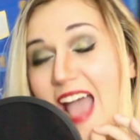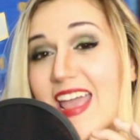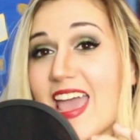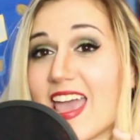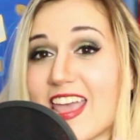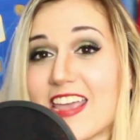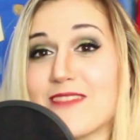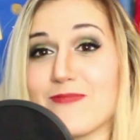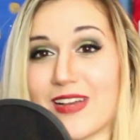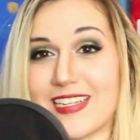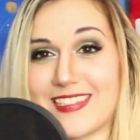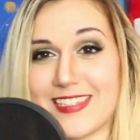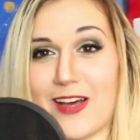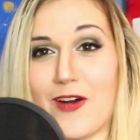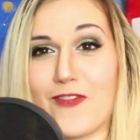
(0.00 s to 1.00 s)
I hate
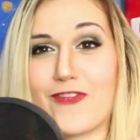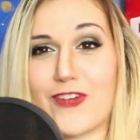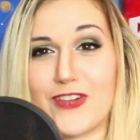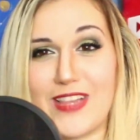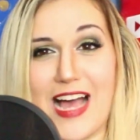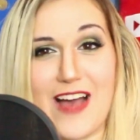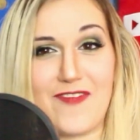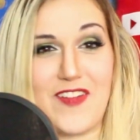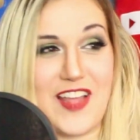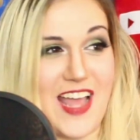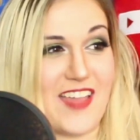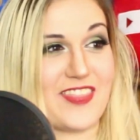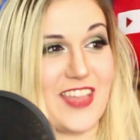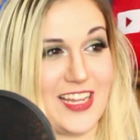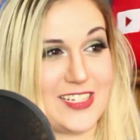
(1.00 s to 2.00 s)
myself for laughing
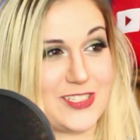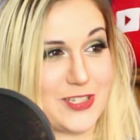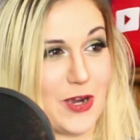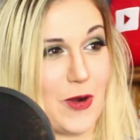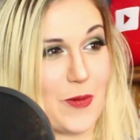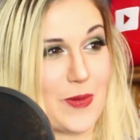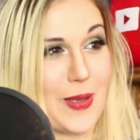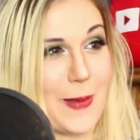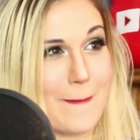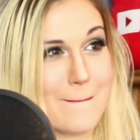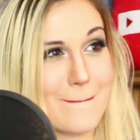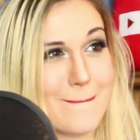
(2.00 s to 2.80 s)
at that joke.